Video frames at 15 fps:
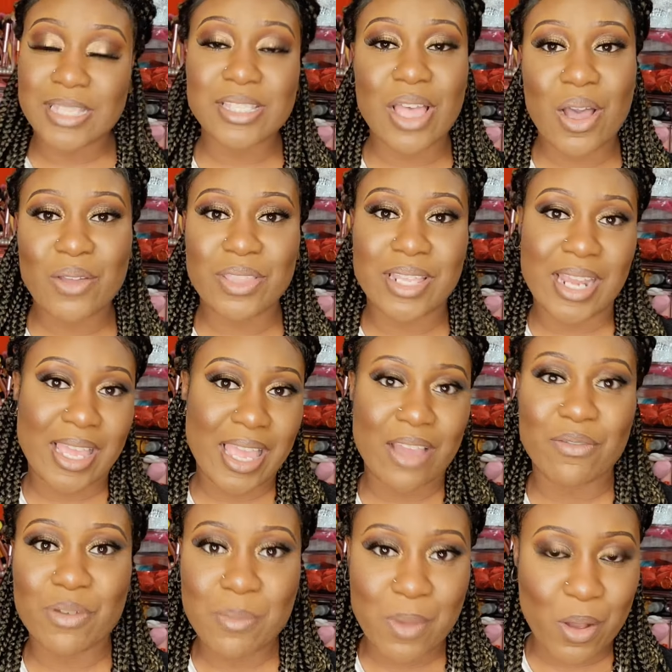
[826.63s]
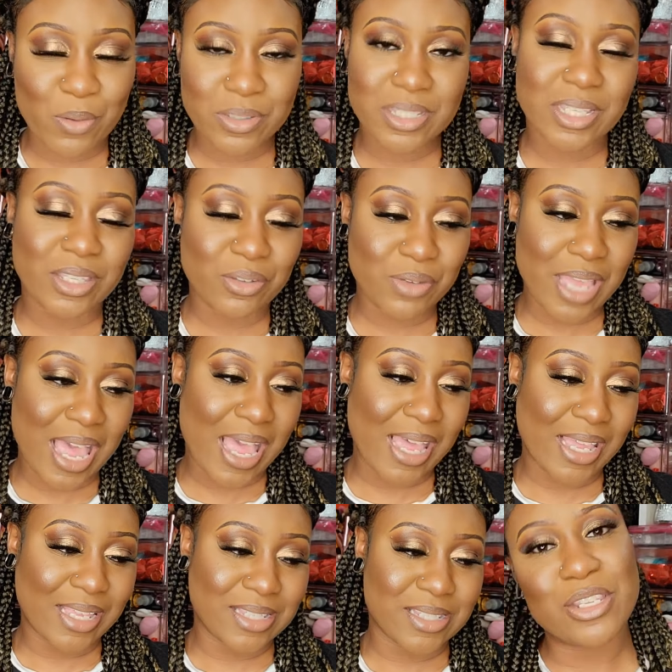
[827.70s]
that's all that I got from Ulta, you
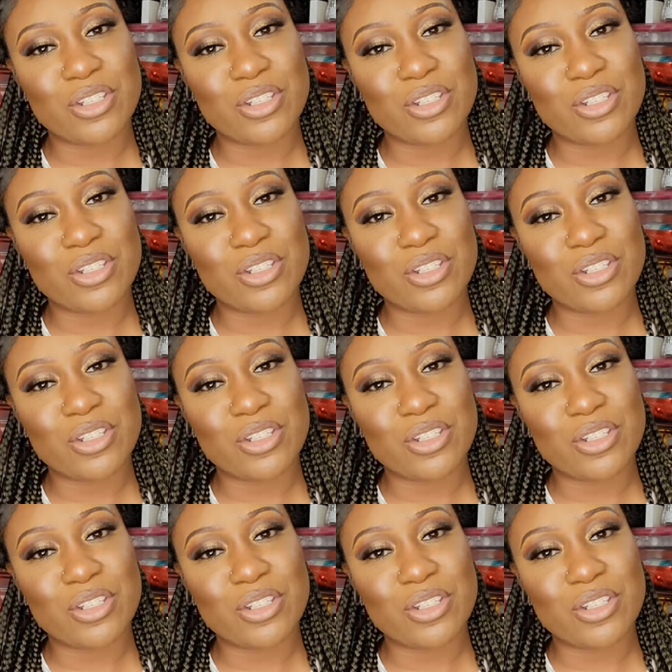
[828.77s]
guys.